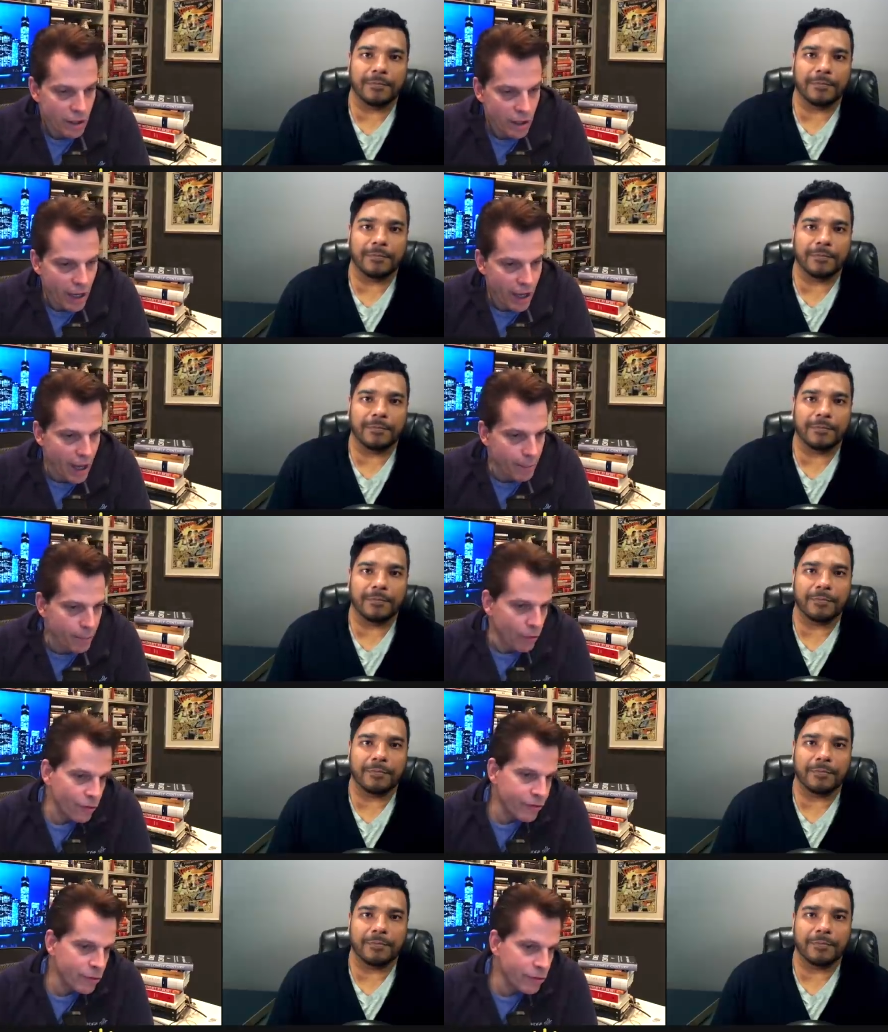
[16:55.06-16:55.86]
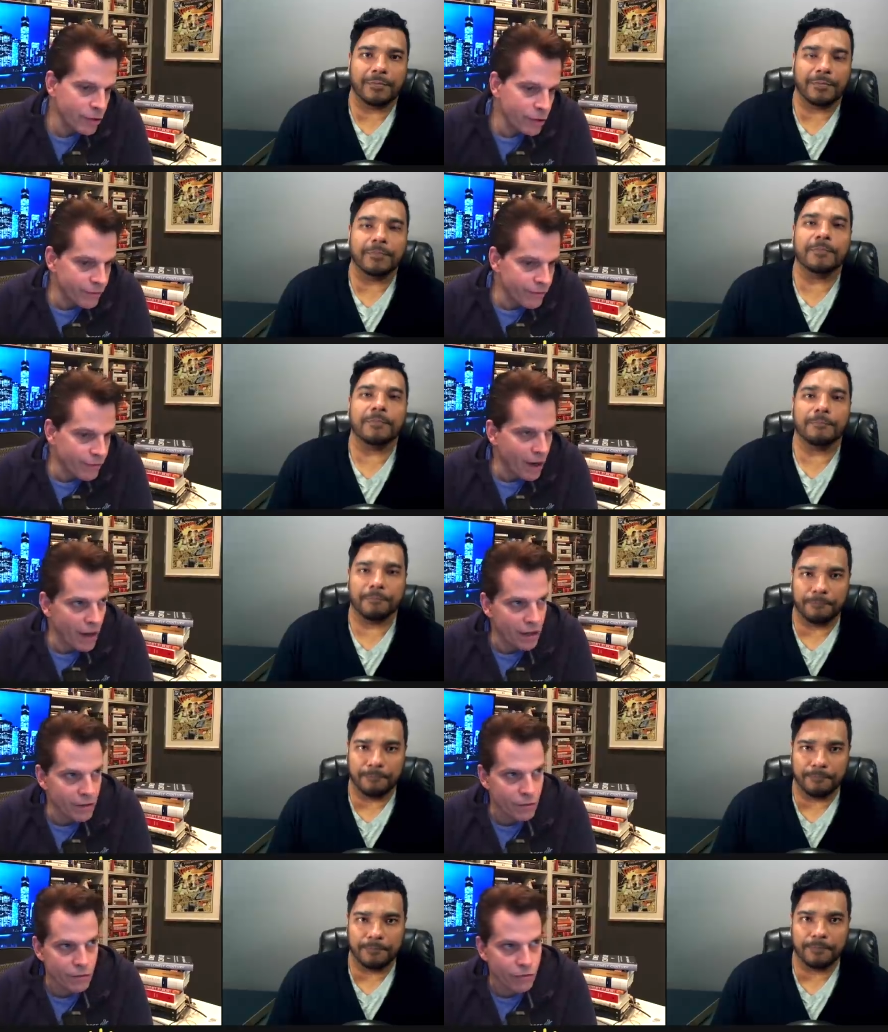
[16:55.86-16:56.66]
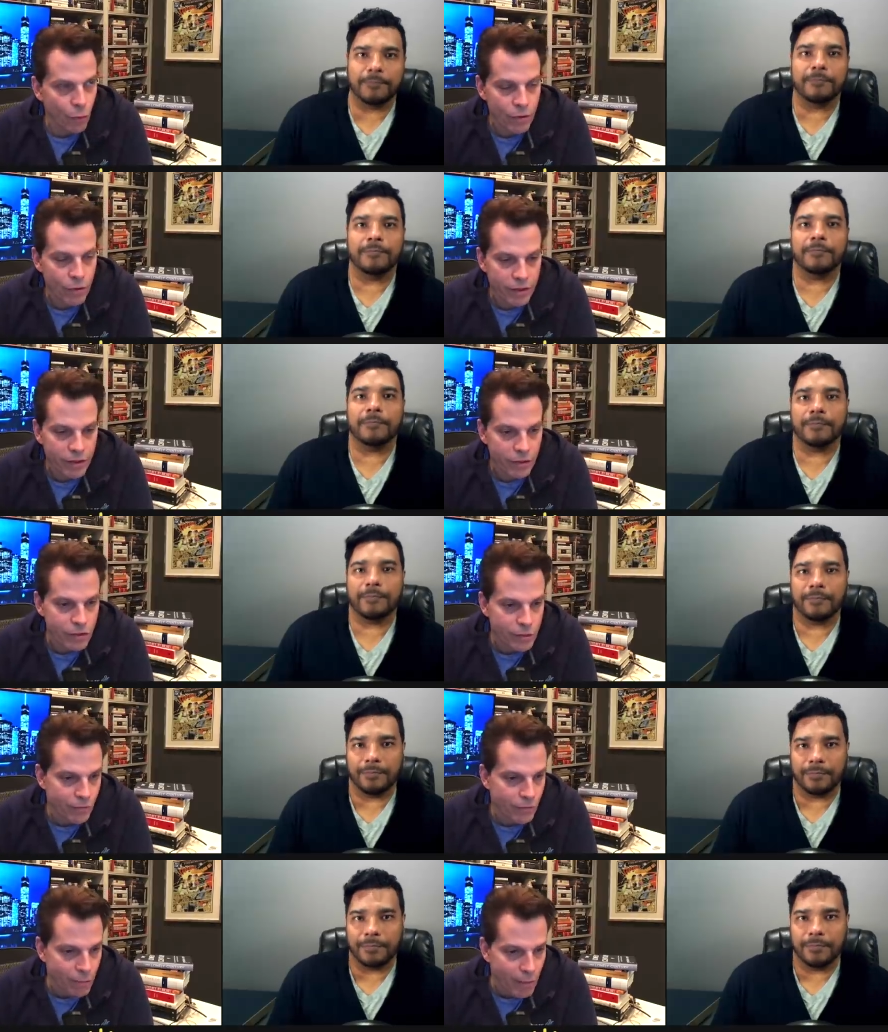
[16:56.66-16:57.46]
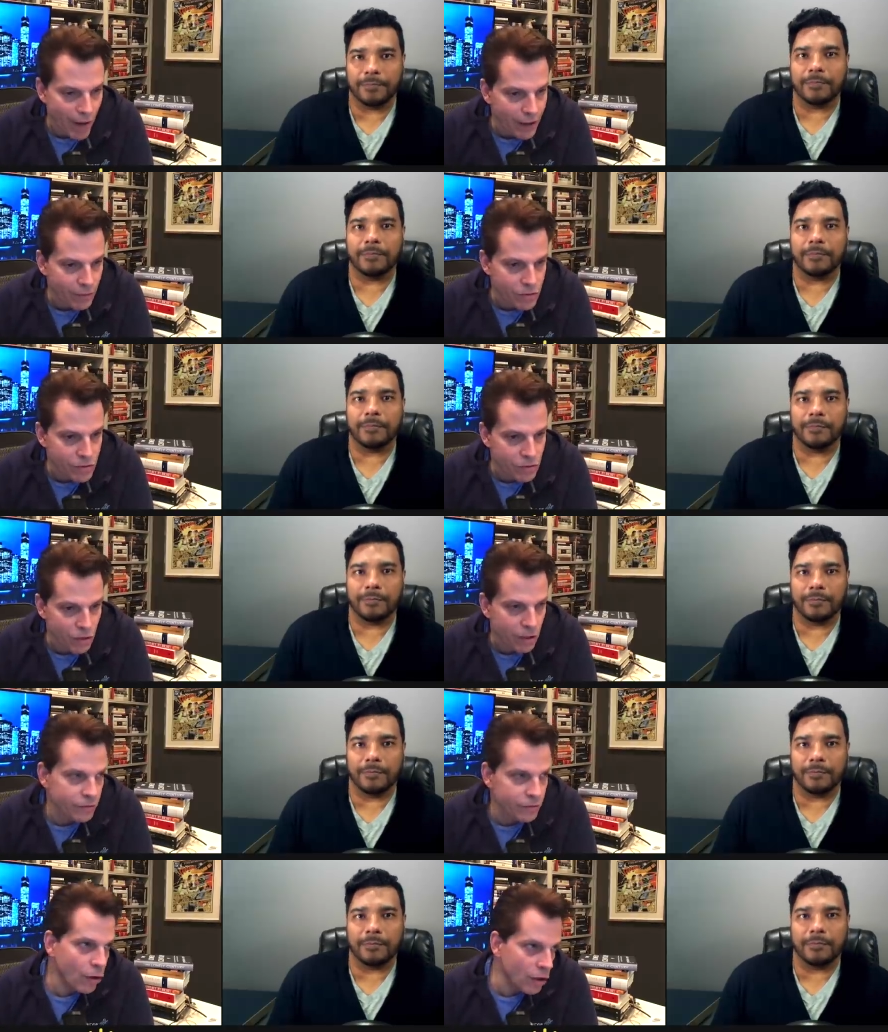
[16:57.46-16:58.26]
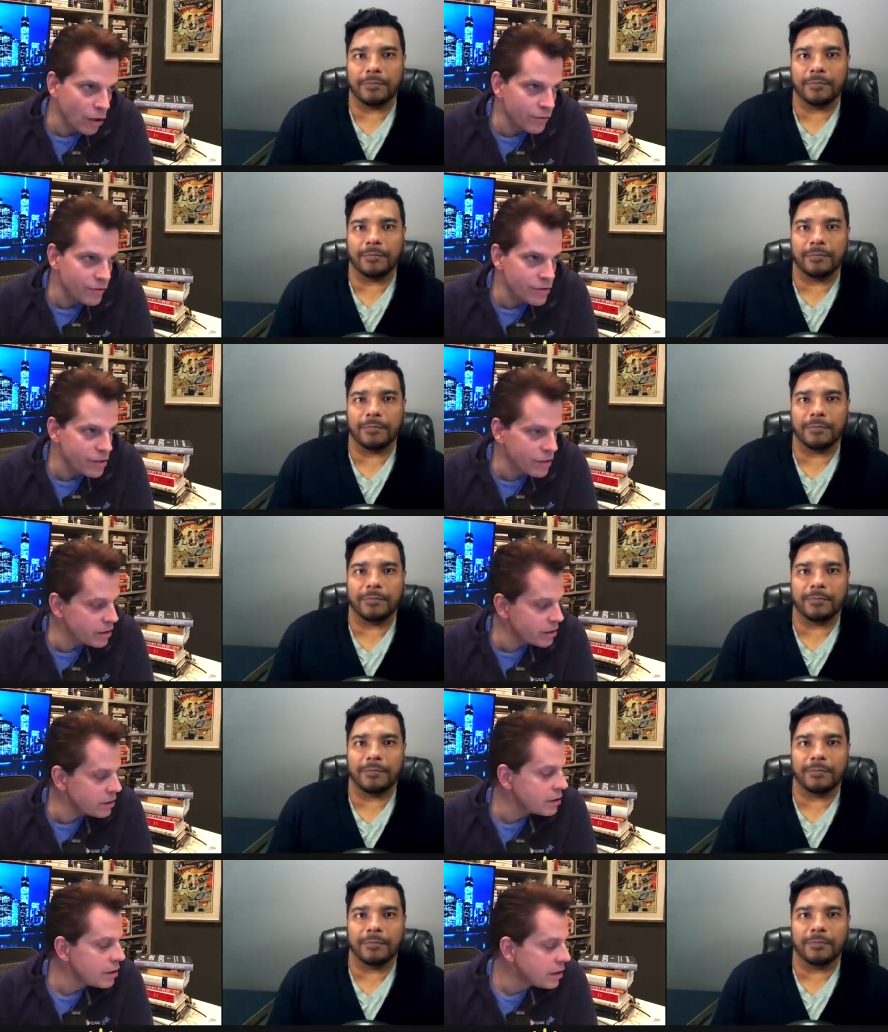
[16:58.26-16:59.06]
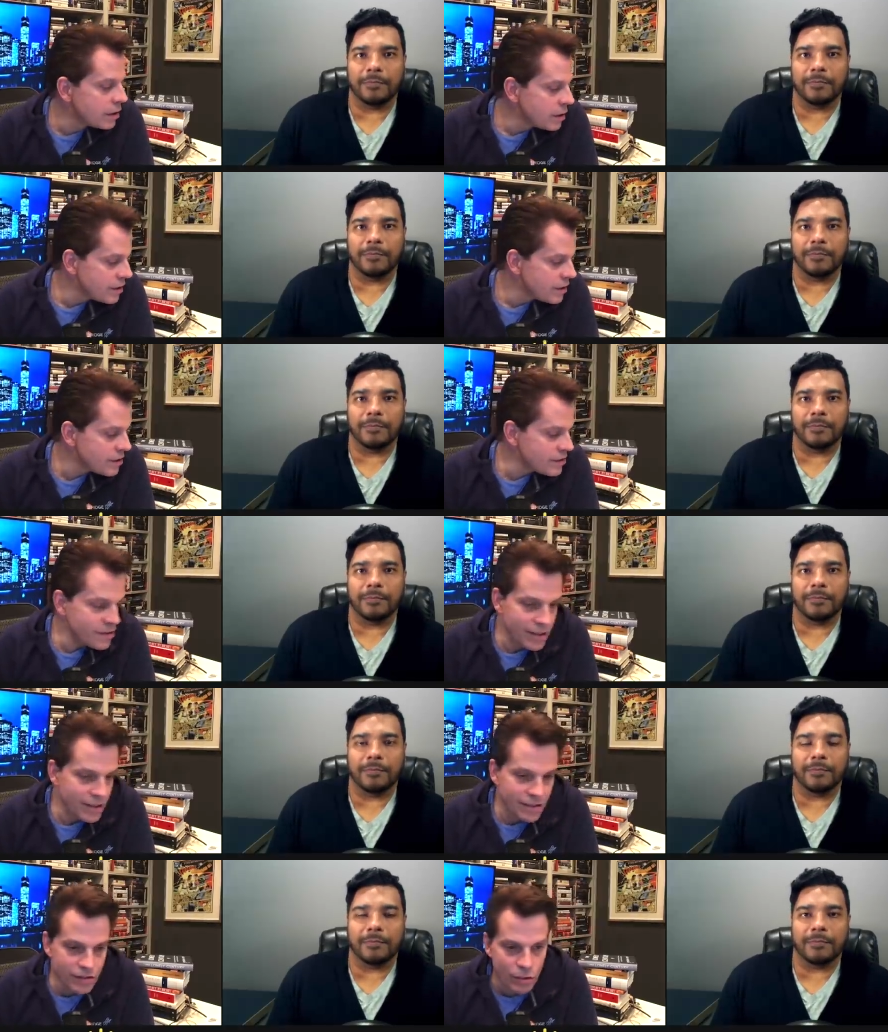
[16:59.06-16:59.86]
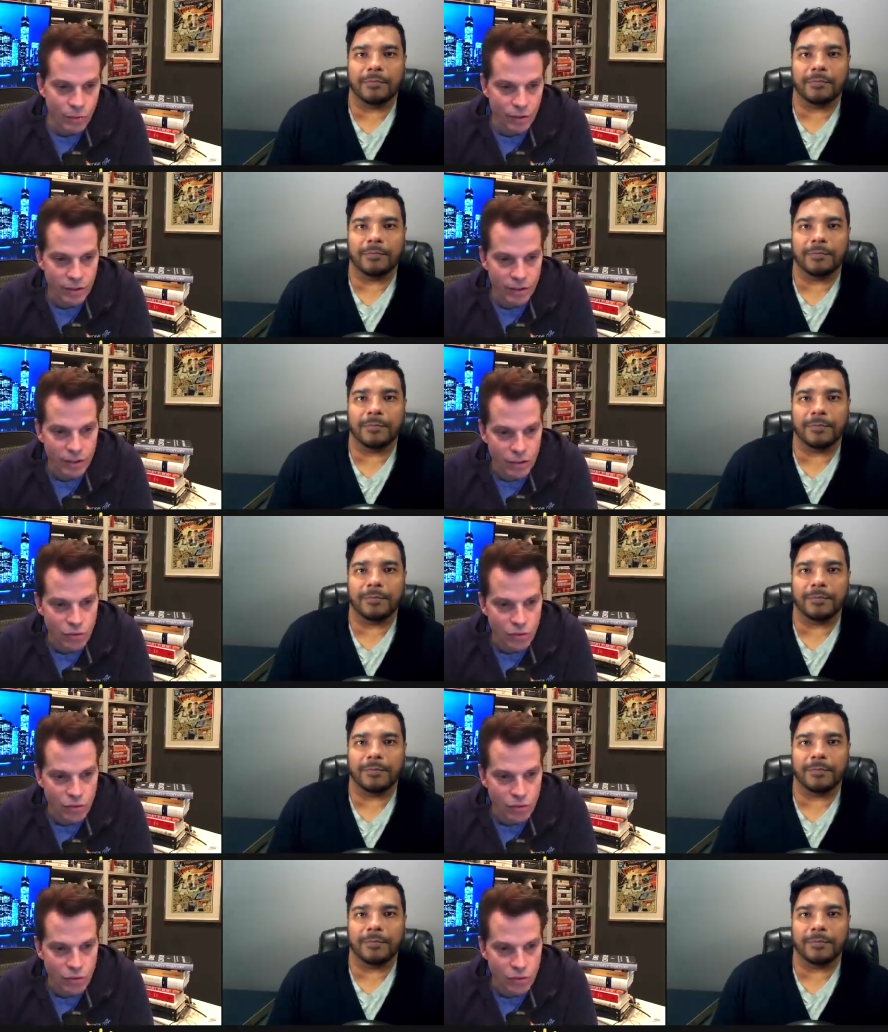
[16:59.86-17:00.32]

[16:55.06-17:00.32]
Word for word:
Speaker 1: Apple, thirty-five or forty years for Microsoft, all of a sudden this thing's doing it in